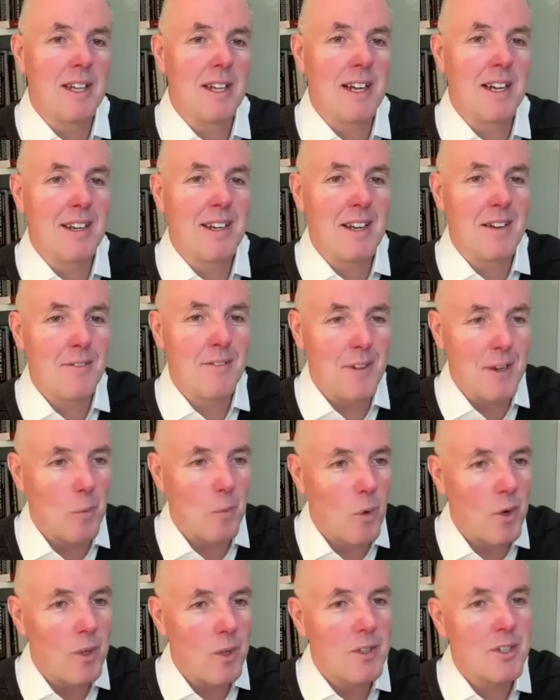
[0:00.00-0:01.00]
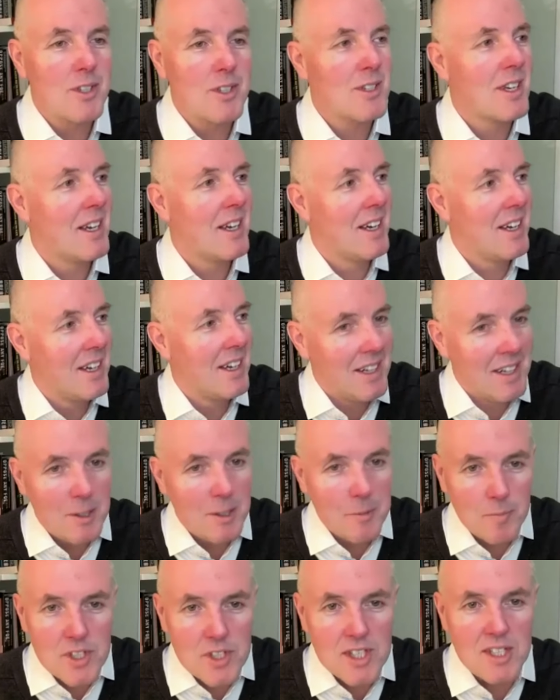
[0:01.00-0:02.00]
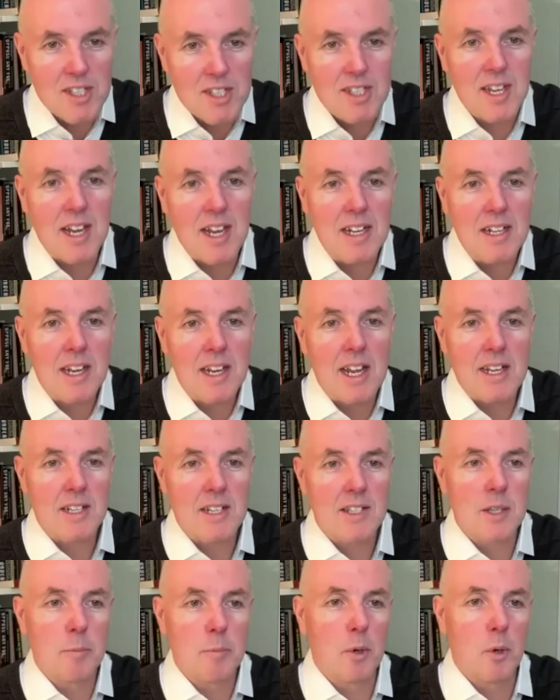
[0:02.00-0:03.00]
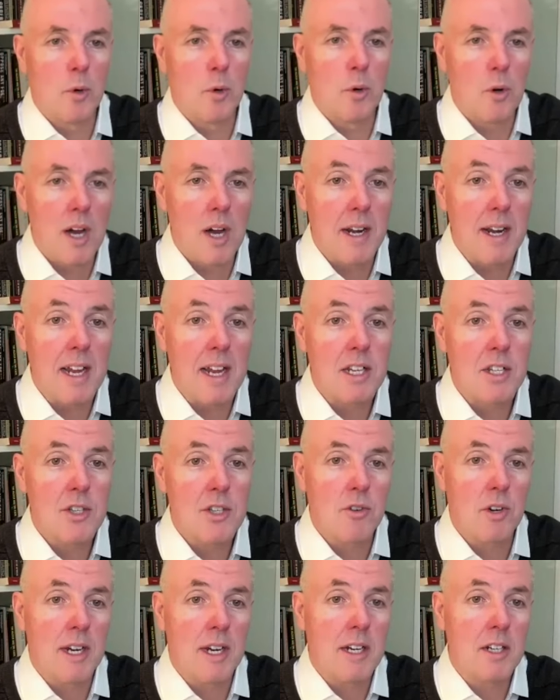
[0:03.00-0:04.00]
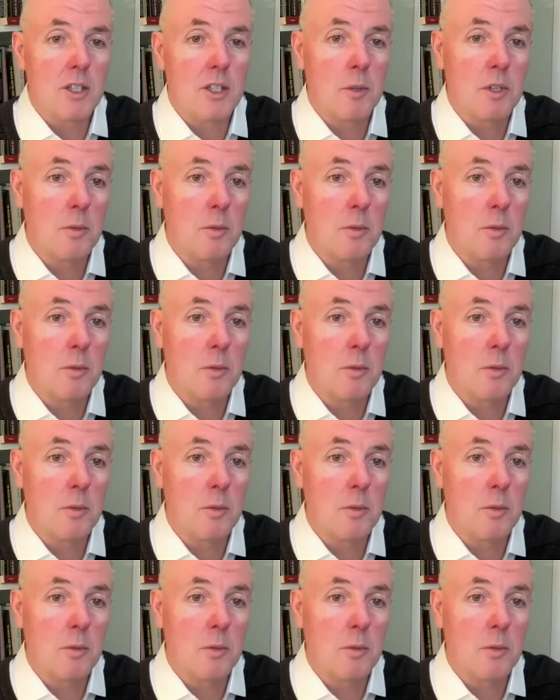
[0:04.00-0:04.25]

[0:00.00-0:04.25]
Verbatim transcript: That if it was sustained air support and airstrikes,